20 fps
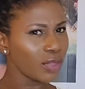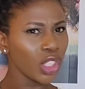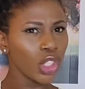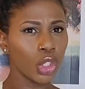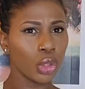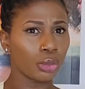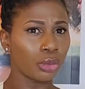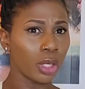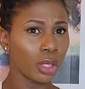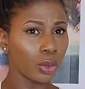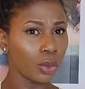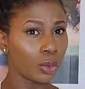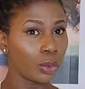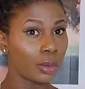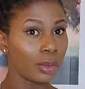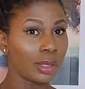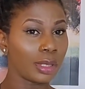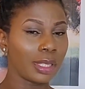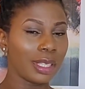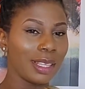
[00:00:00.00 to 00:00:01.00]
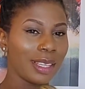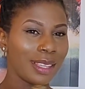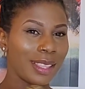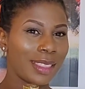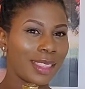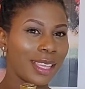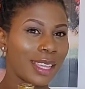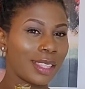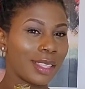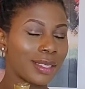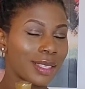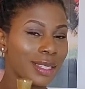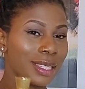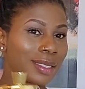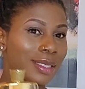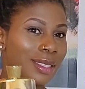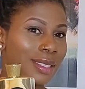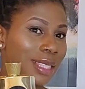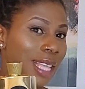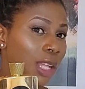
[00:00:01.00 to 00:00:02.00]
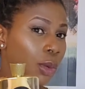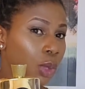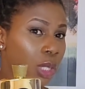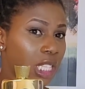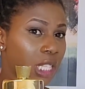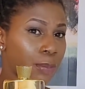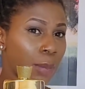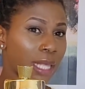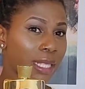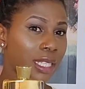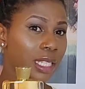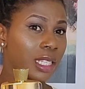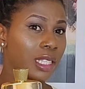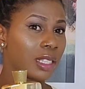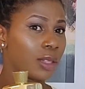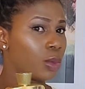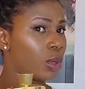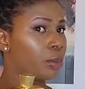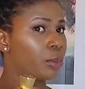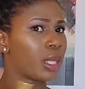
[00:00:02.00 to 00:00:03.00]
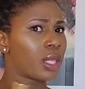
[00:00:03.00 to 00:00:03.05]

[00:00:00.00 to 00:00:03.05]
strong oud, then start with this particular one,